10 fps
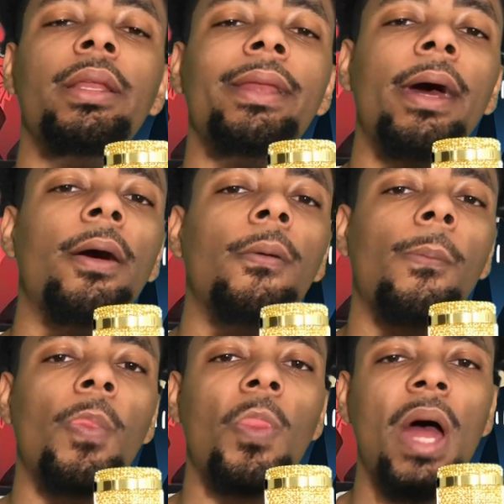
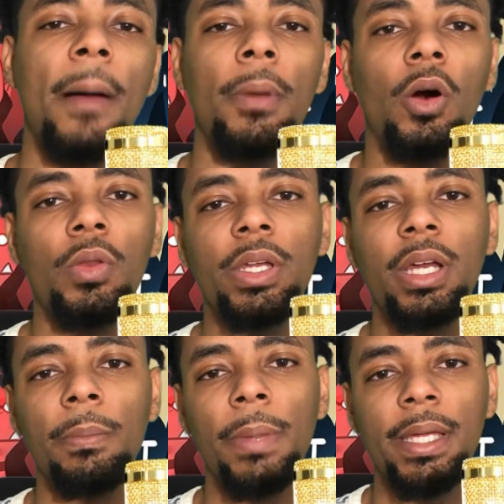Now, I'm only
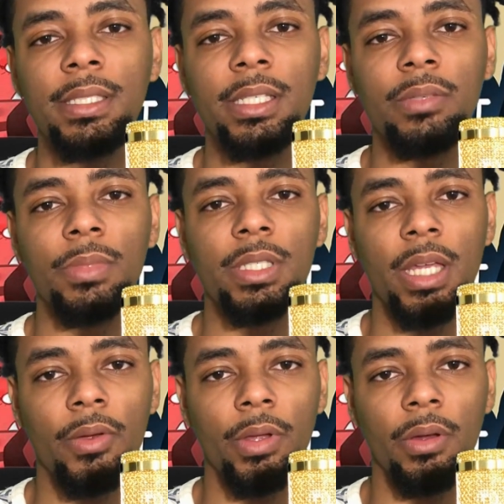going to base this
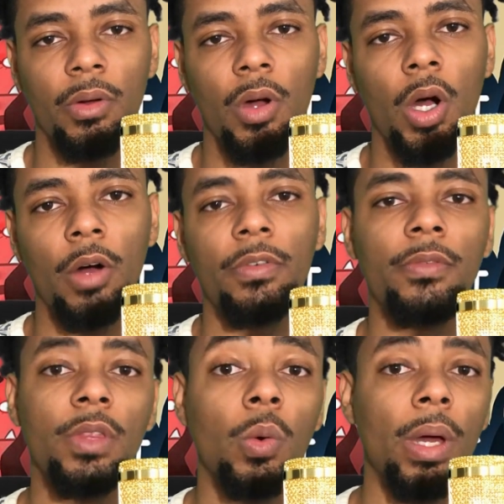material off
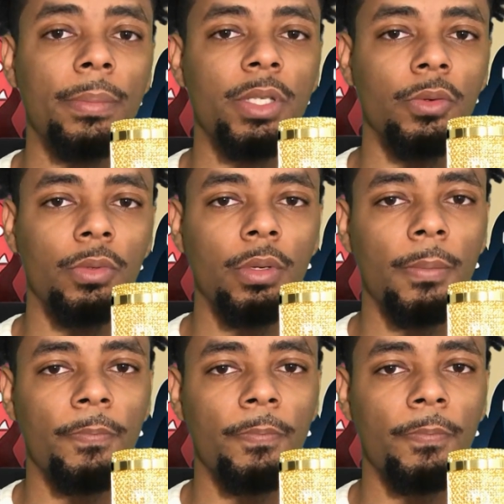of the webtoon.